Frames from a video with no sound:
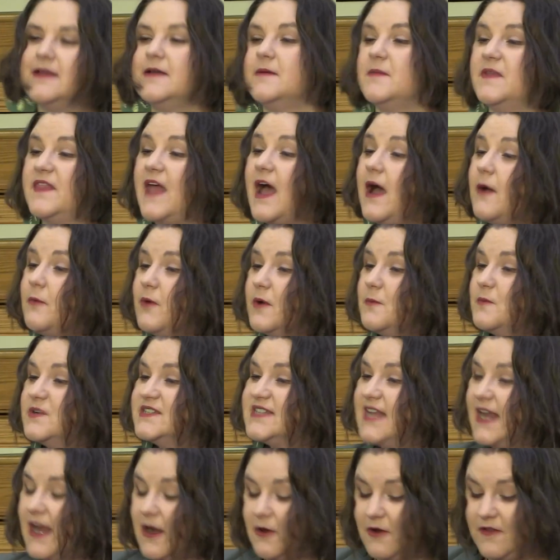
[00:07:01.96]
But that one was
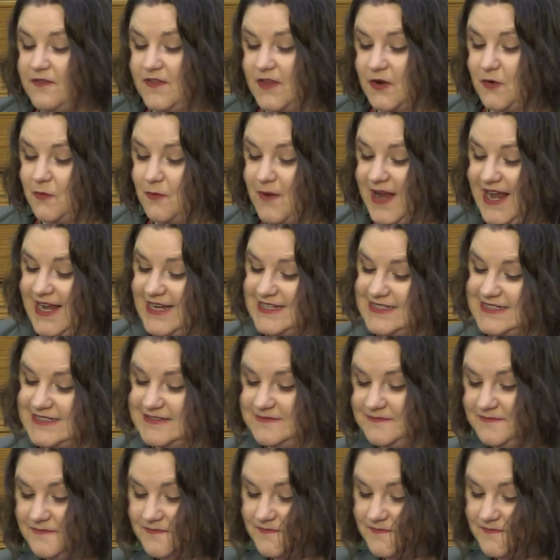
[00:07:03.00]
Herod the Great.